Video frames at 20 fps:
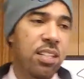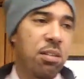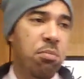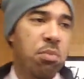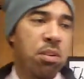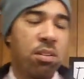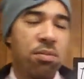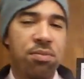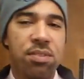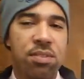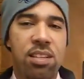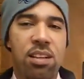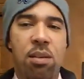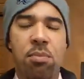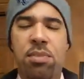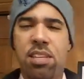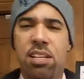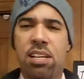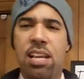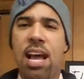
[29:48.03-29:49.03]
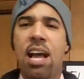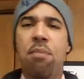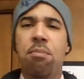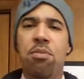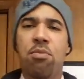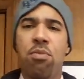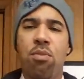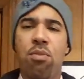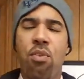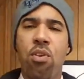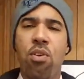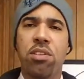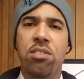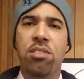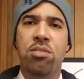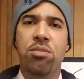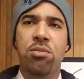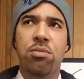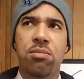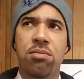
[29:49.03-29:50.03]
But if I mean, the guy I'm referring
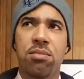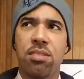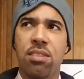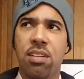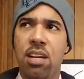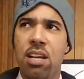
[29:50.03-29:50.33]
to,